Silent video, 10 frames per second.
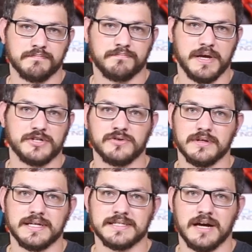
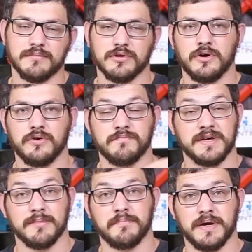Patreon link down below.
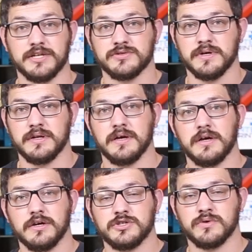Become a patron,
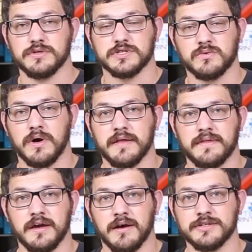join the
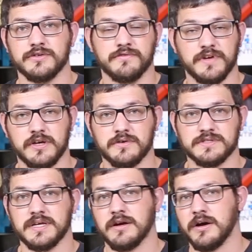squad there. I do
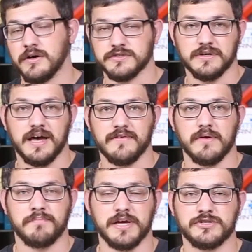videos there. I also have
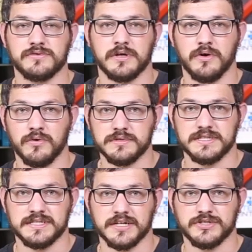a Patreon
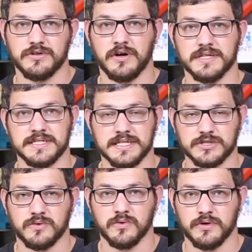only section on the
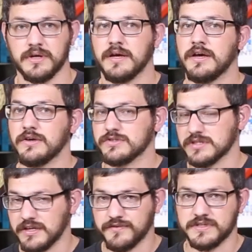Discord. There's a
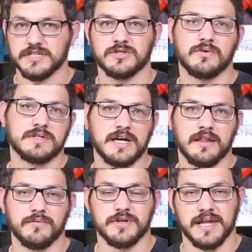link for Discord
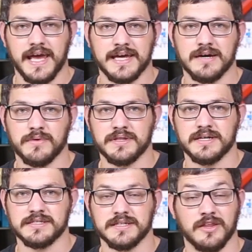down there where you can hang out with
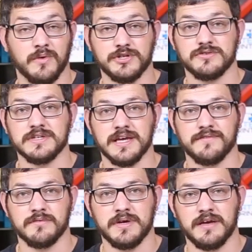us. Other ways you can
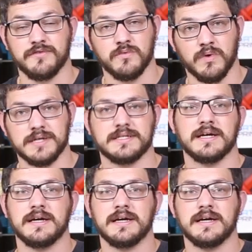give to me if you want.